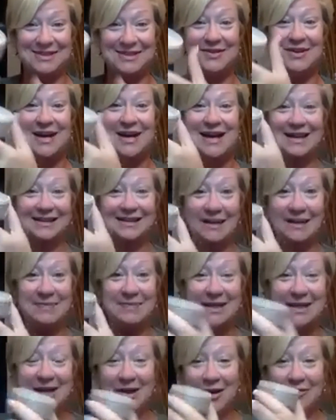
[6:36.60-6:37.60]
so let me
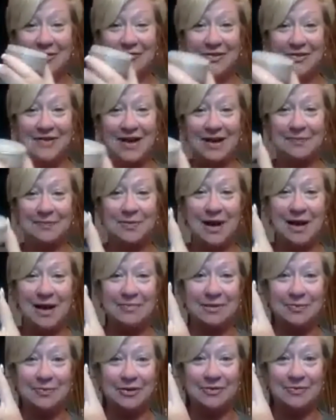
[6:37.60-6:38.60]
know if you got a problem
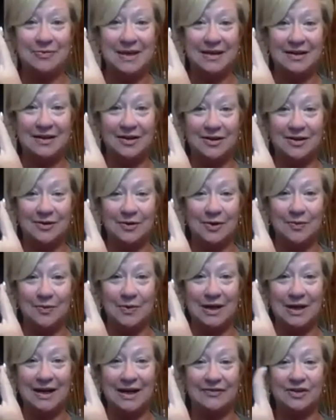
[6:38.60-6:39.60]
with me or
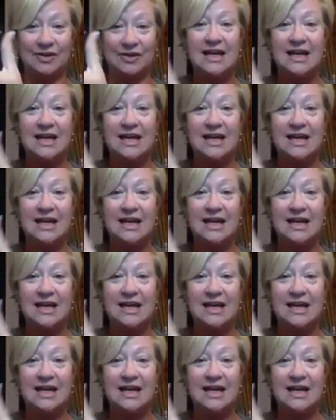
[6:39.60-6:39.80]
whatever.